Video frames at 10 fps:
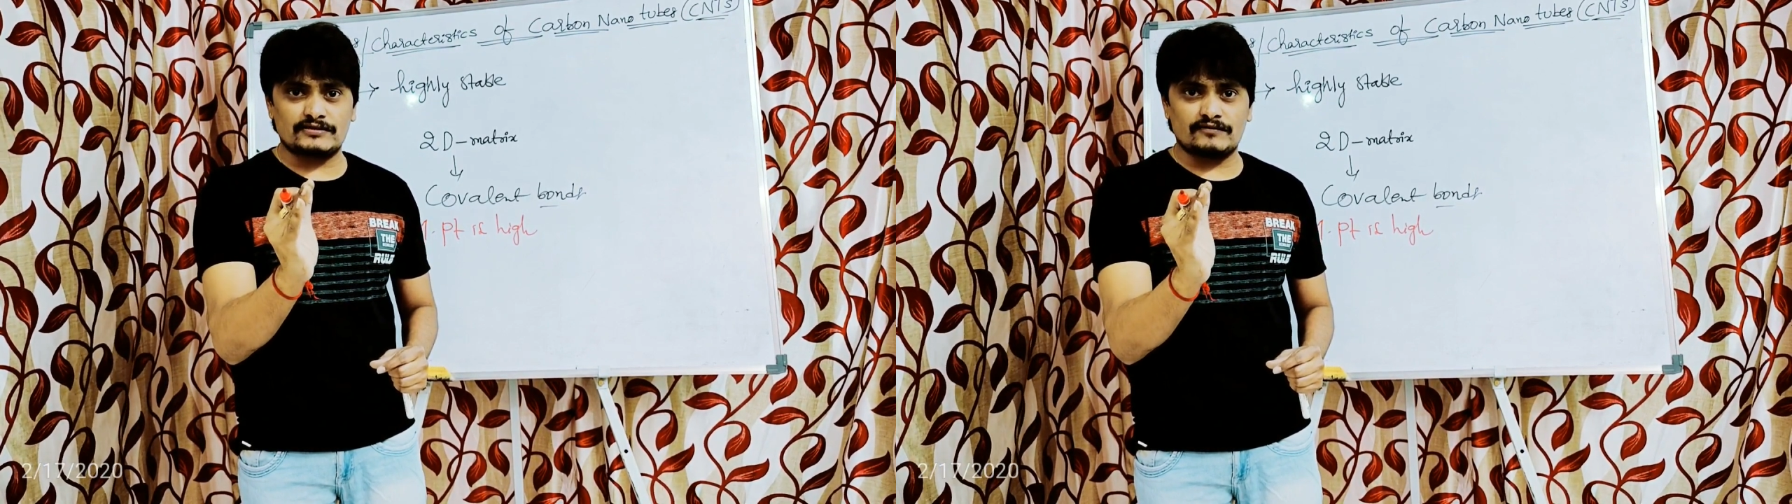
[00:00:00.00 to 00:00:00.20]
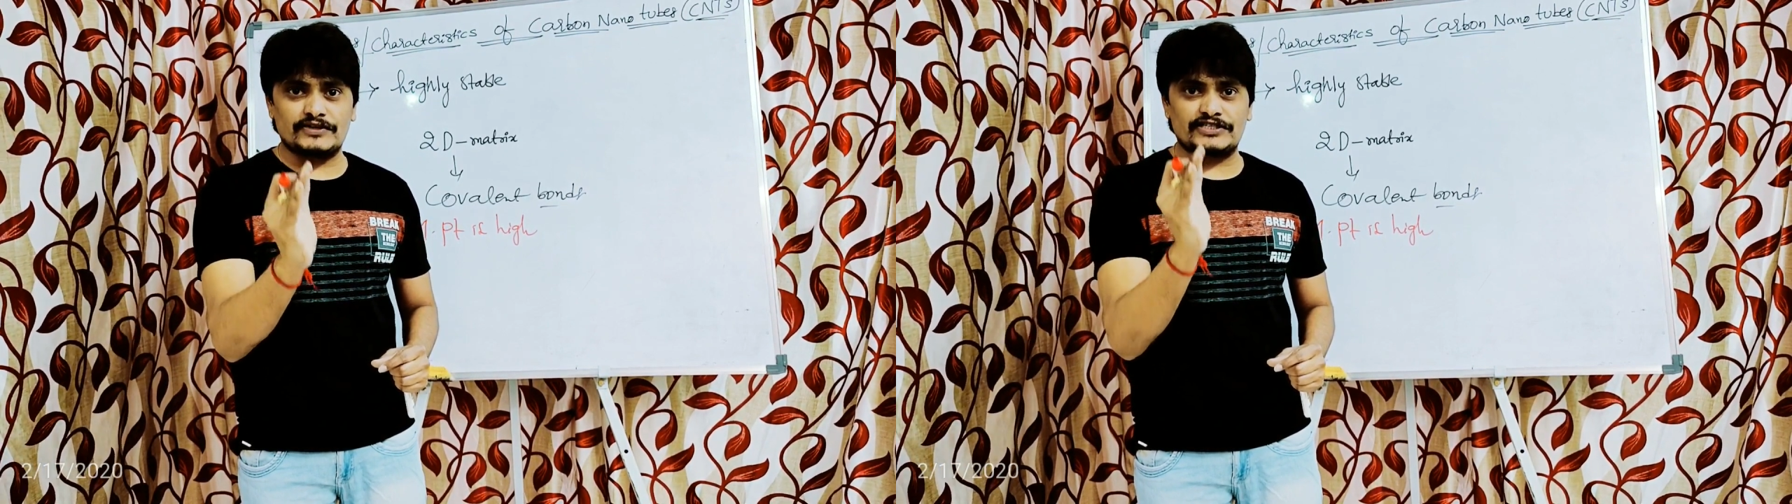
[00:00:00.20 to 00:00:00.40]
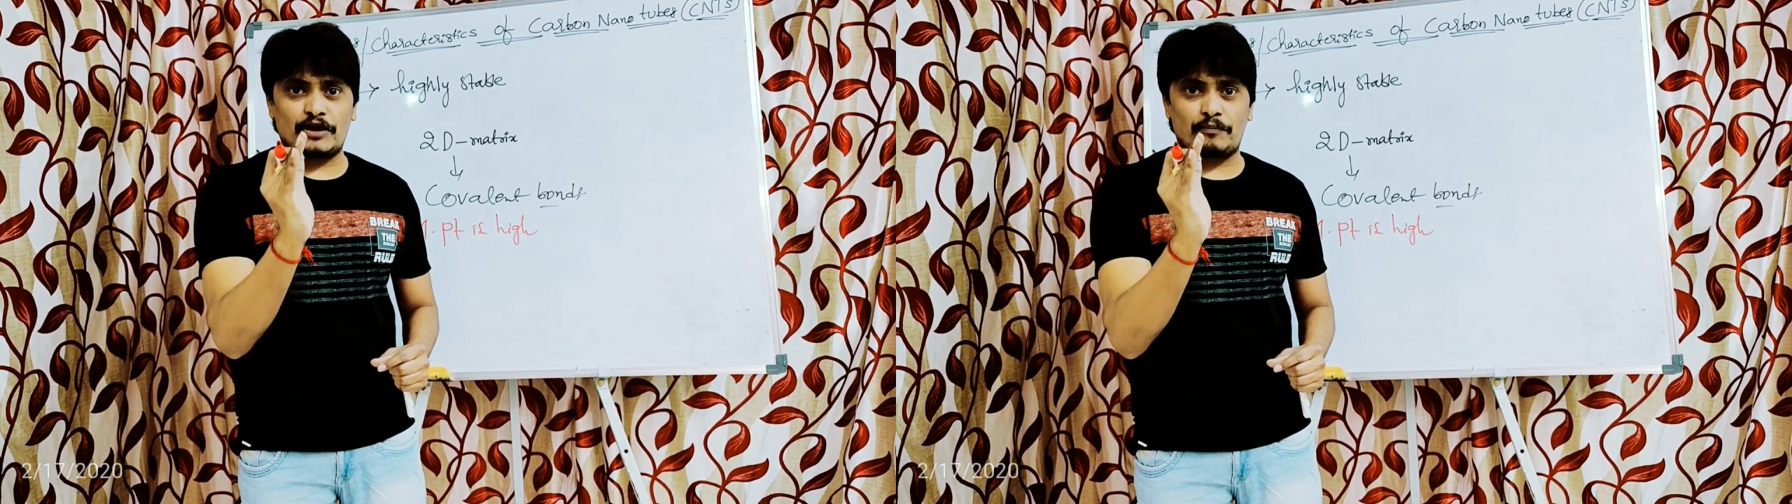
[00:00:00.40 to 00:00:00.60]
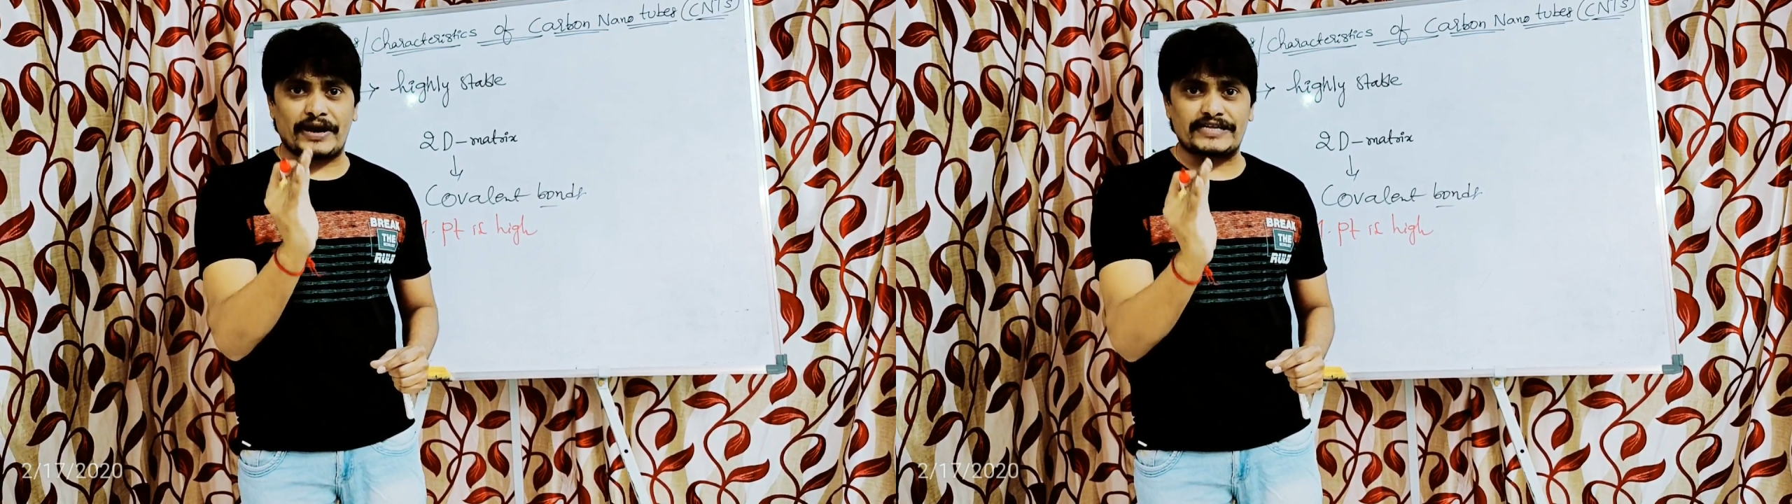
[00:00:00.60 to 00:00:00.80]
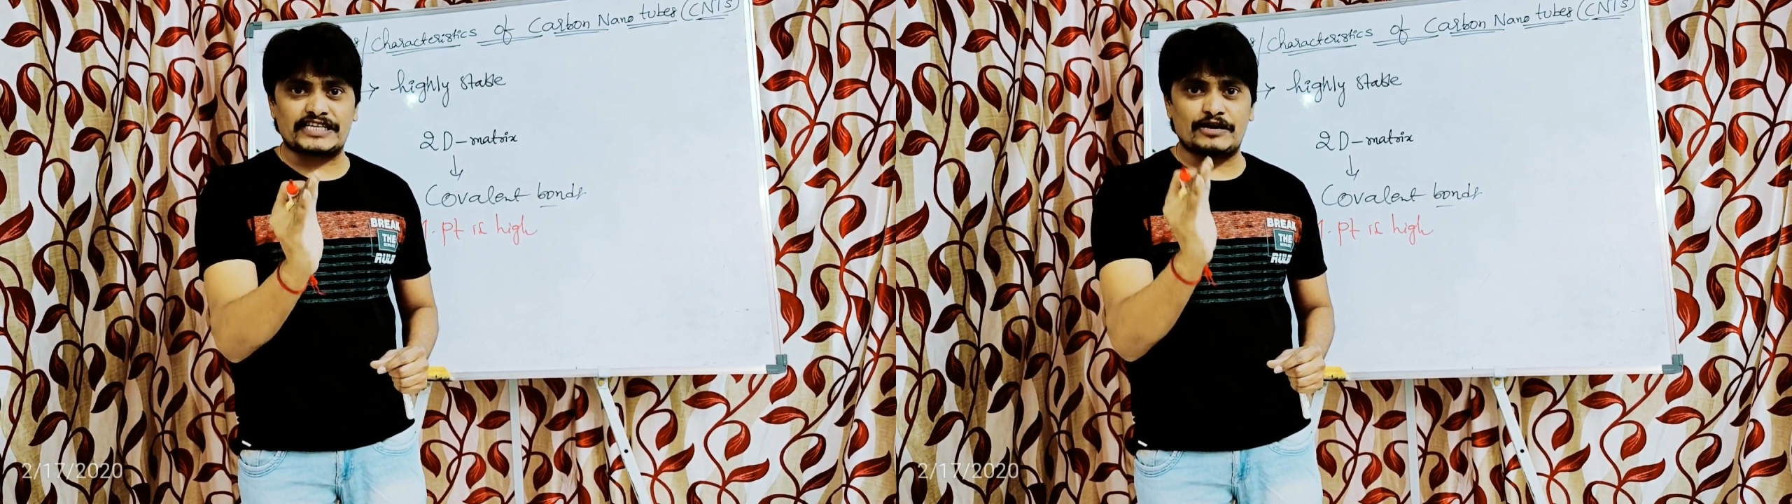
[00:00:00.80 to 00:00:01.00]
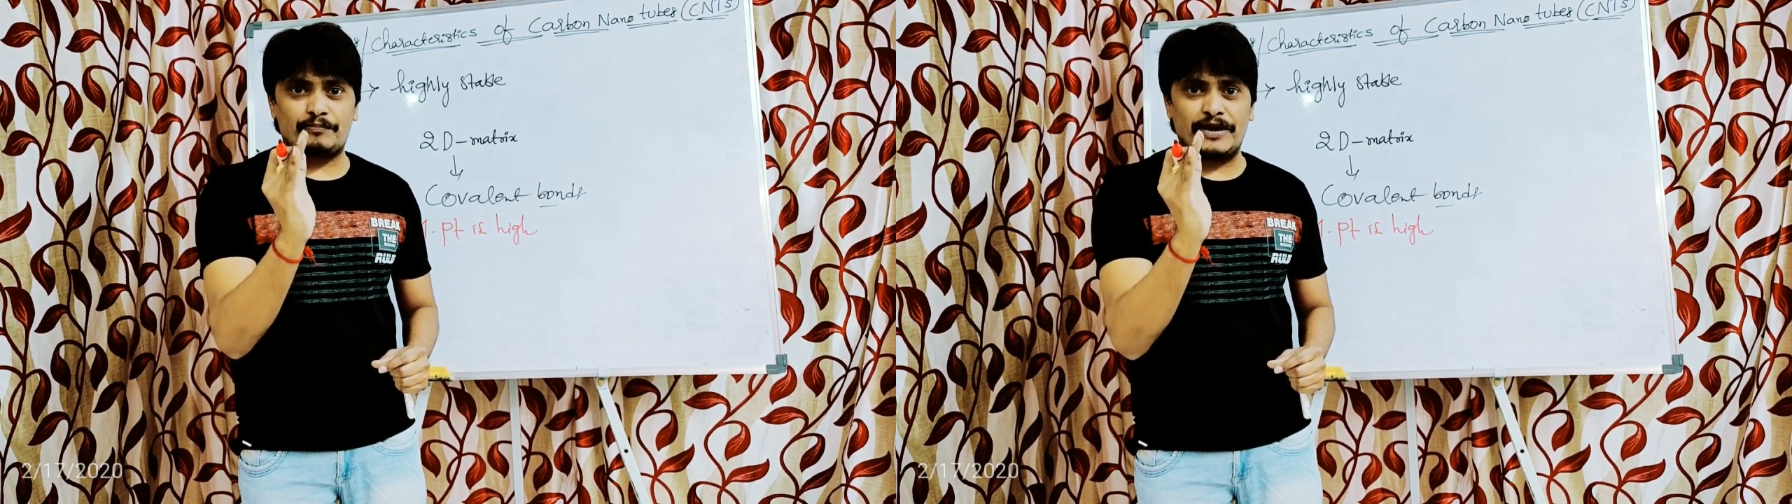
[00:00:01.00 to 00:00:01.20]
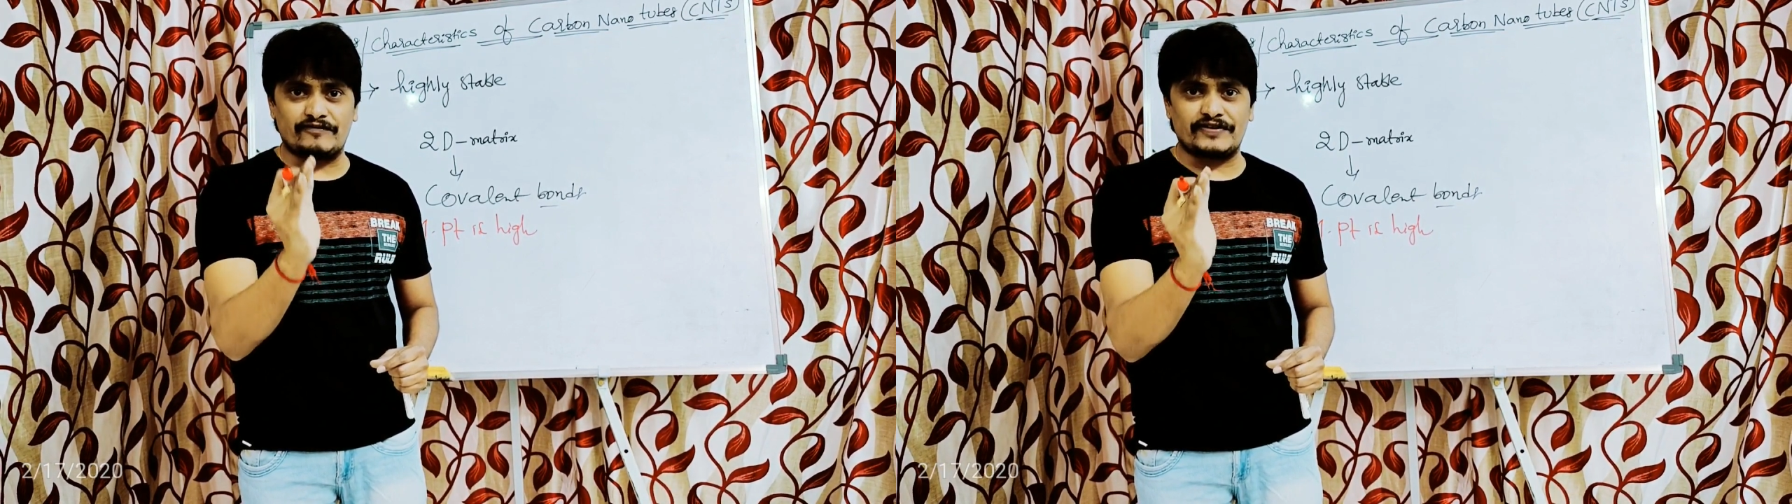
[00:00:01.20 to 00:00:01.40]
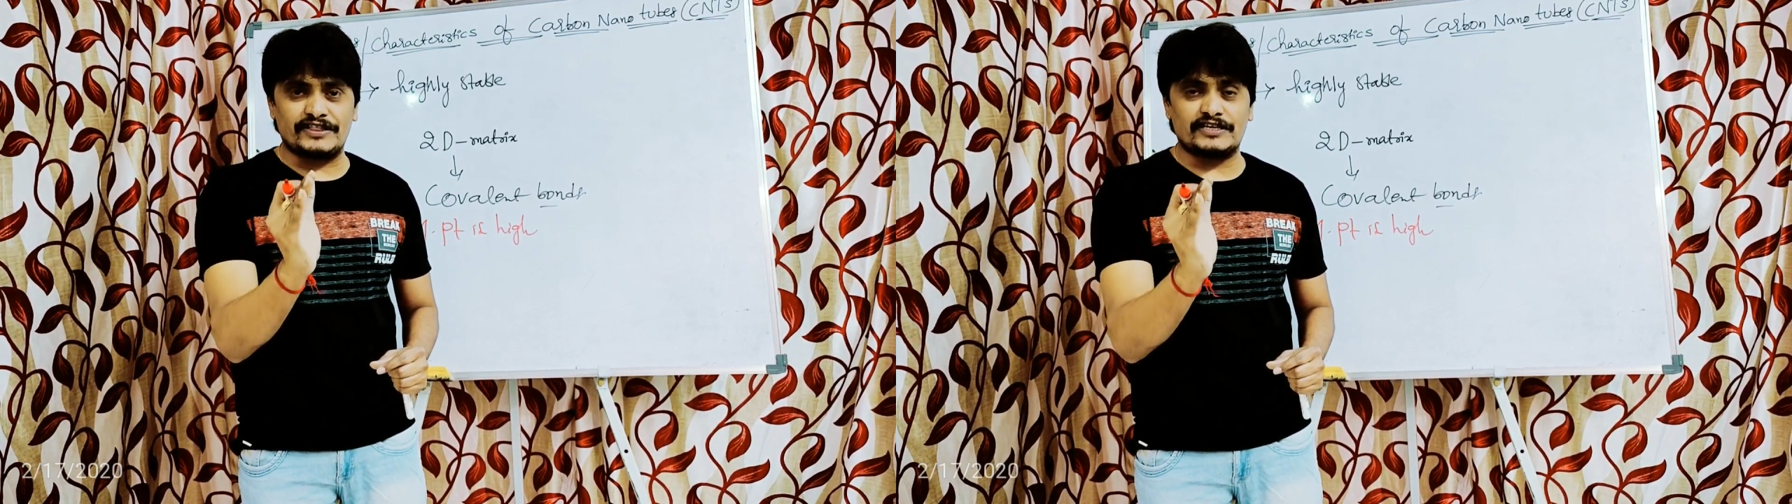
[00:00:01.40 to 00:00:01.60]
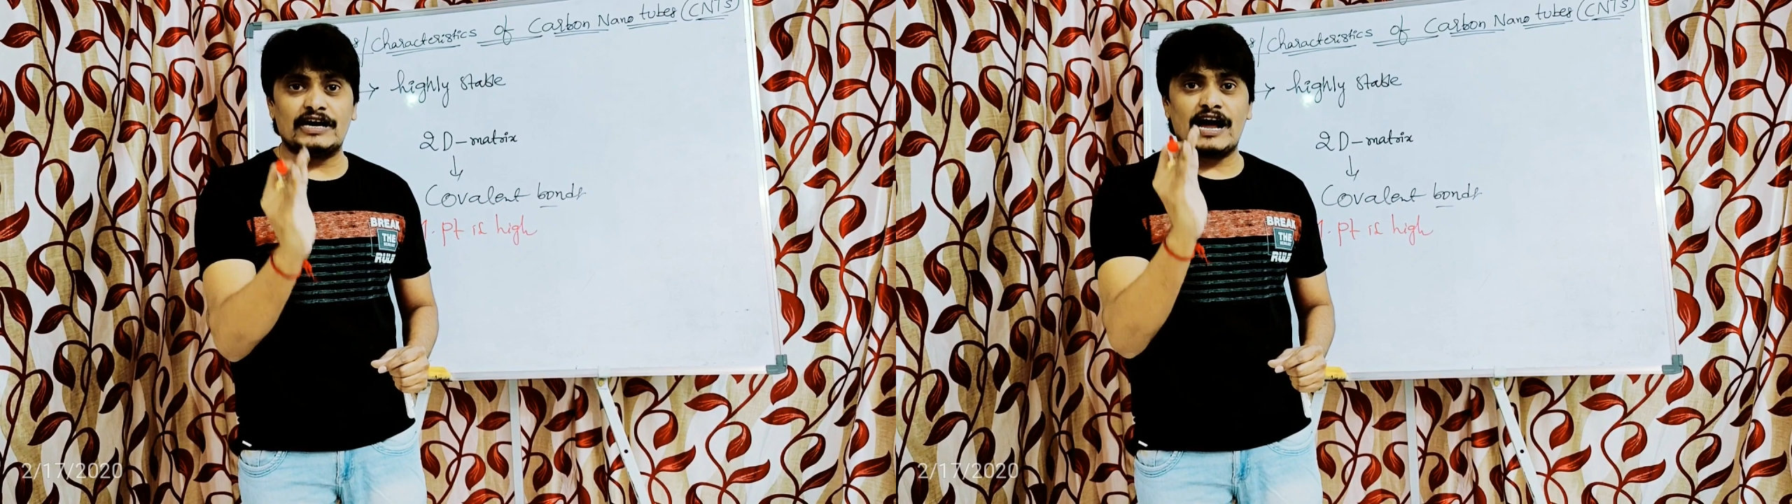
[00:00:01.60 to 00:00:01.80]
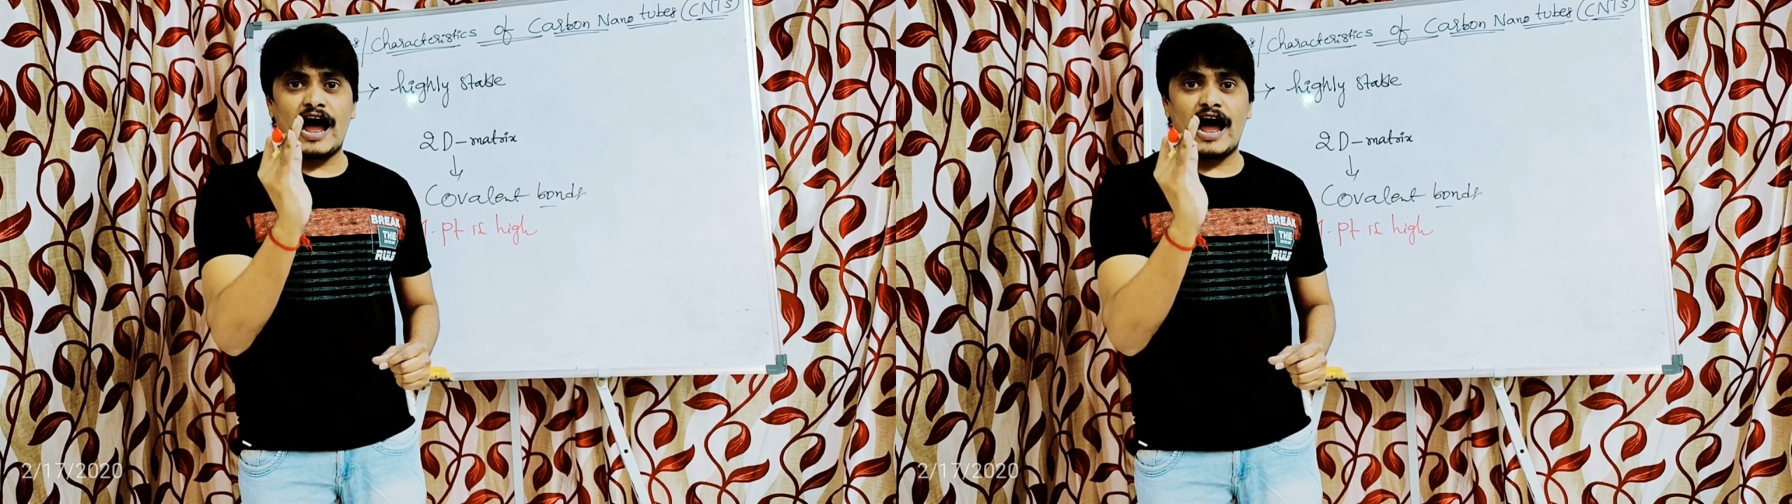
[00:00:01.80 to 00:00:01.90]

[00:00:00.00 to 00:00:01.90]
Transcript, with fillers: which are present between the